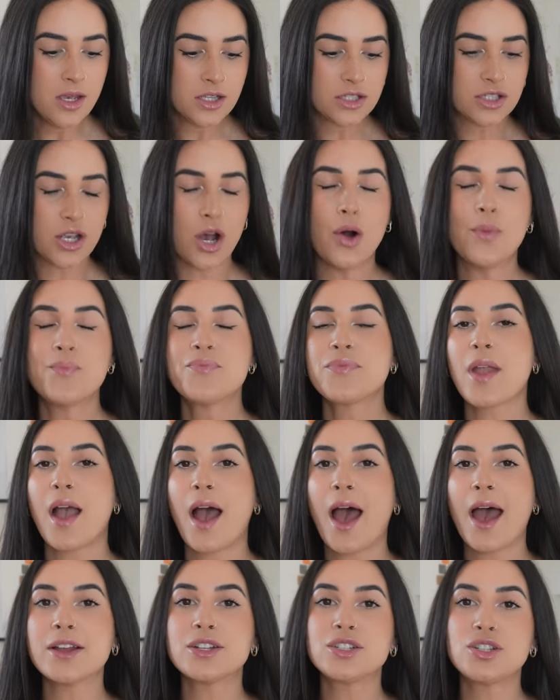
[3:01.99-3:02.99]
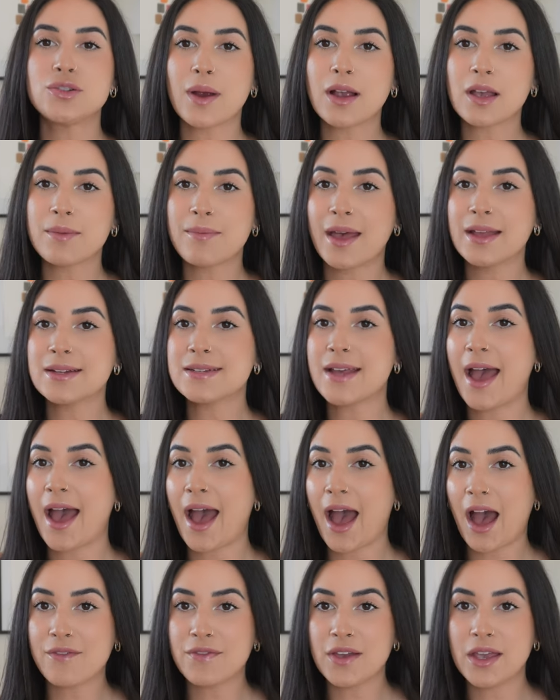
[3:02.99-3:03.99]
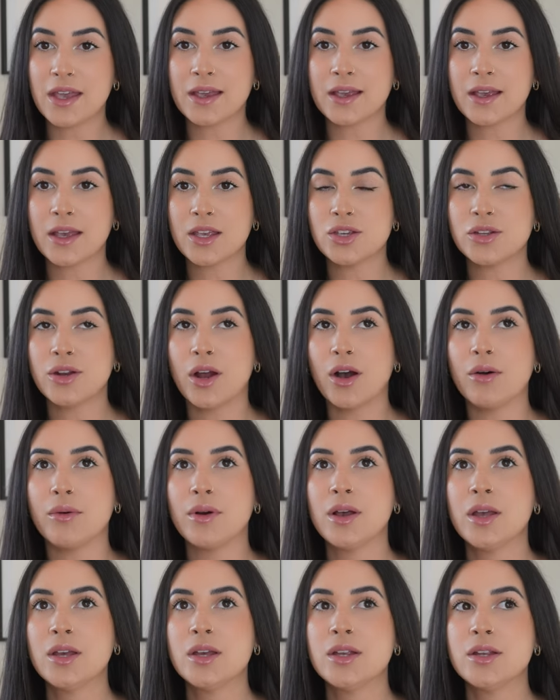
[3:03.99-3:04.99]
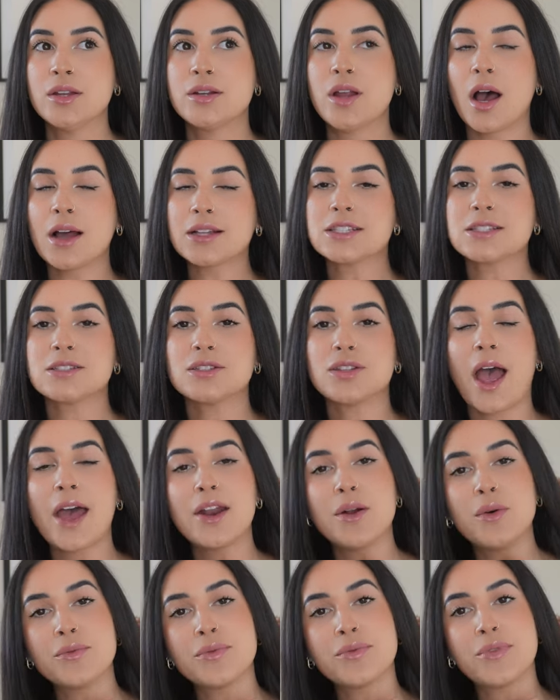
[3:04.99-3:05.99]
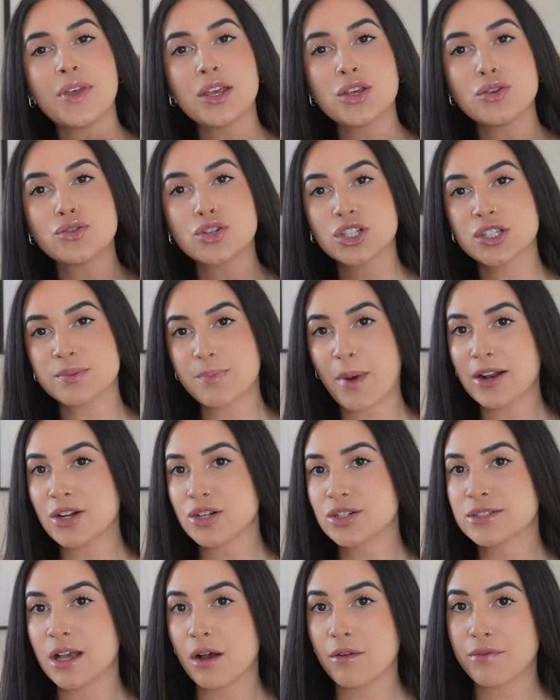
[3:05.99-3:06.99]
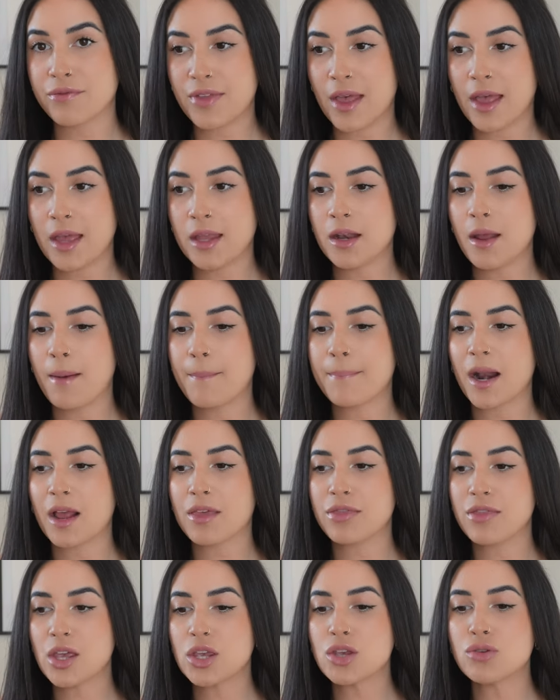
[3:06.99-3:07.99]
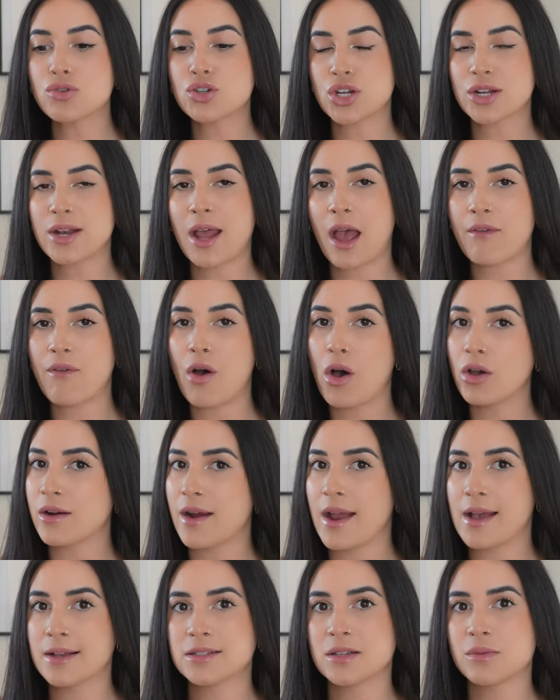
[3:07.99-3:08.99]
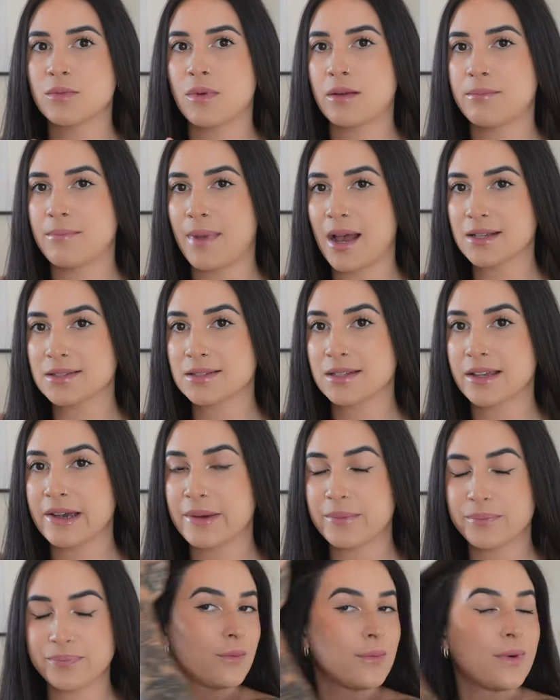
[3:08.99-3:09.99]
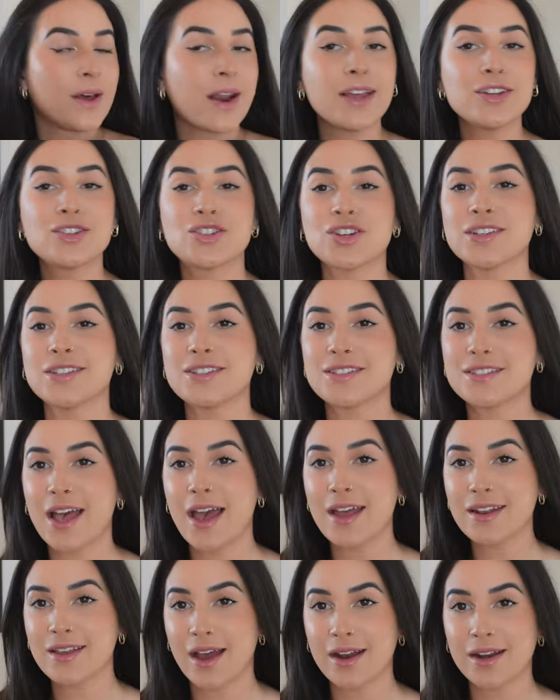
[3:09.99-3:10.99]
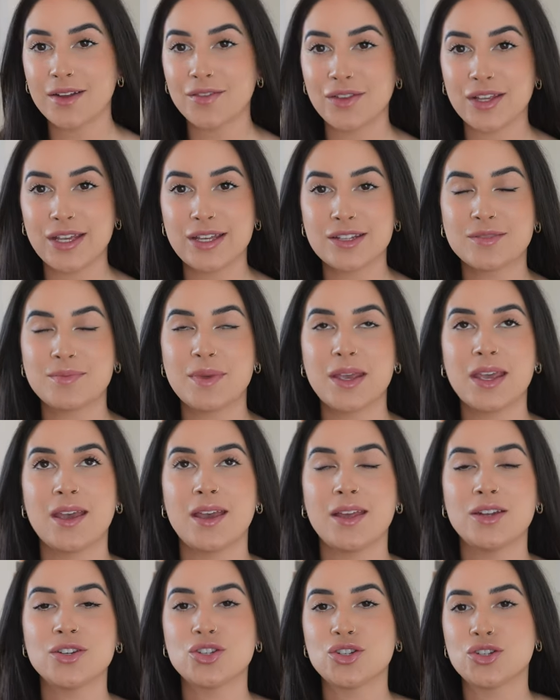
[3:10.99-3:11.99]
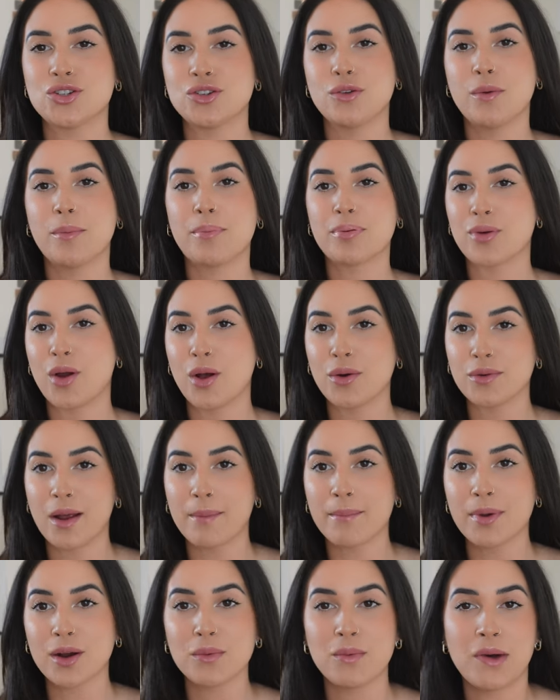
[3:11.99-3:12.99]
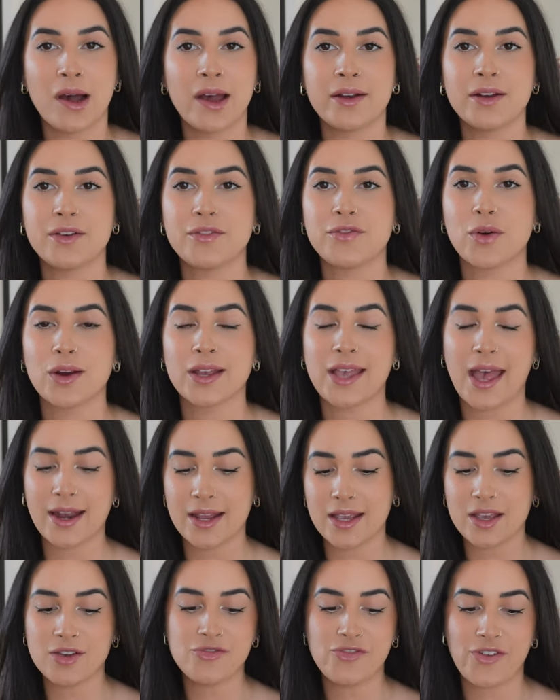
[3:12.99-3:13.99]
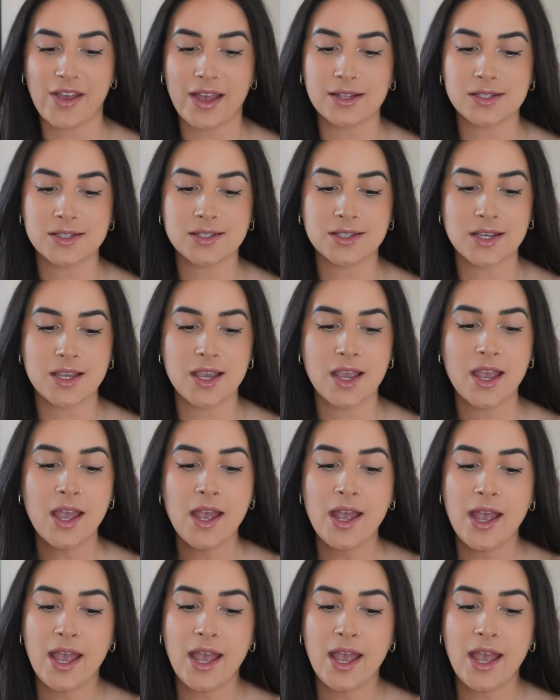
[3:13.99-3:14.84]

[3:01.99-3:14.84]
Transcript: So I do recommend having, you know, I don't think you should spread yourself thin, but I think you shouldn't have all your eggs in one basket. What I just said kind of leads me into pro number one for getting a Fansly.